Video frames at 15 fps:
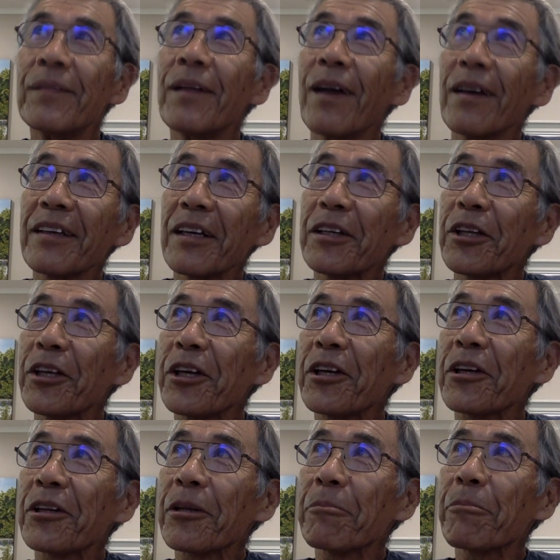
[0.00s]
I can
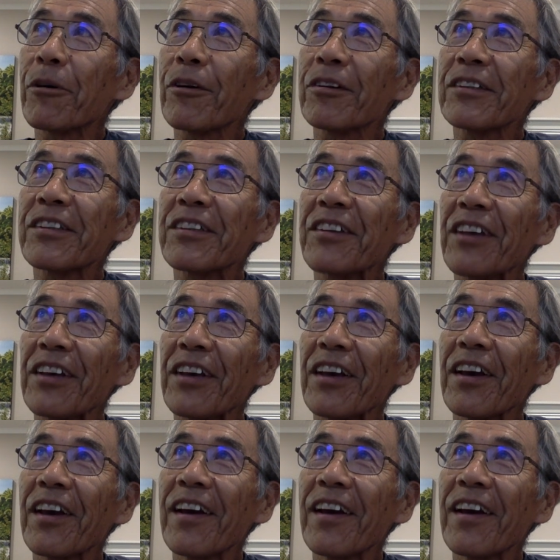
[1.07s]
hear the birds singing.